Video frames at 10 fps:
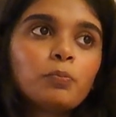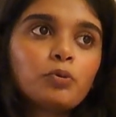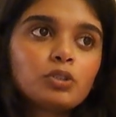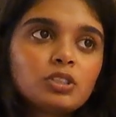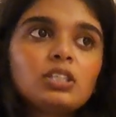
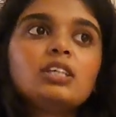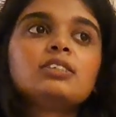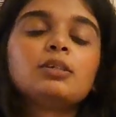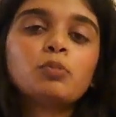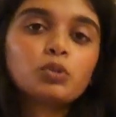put
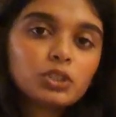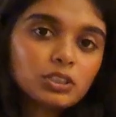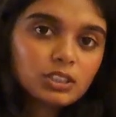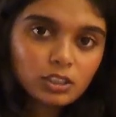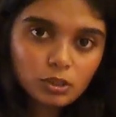his
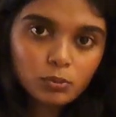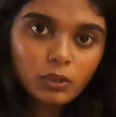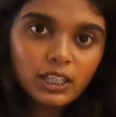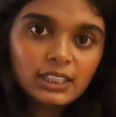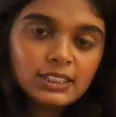emotions into
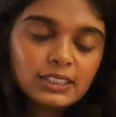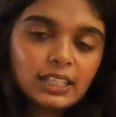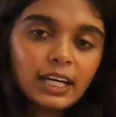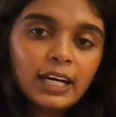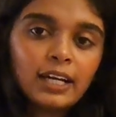words,
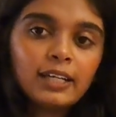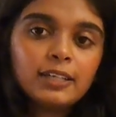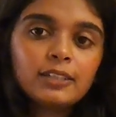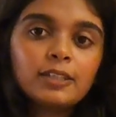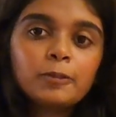and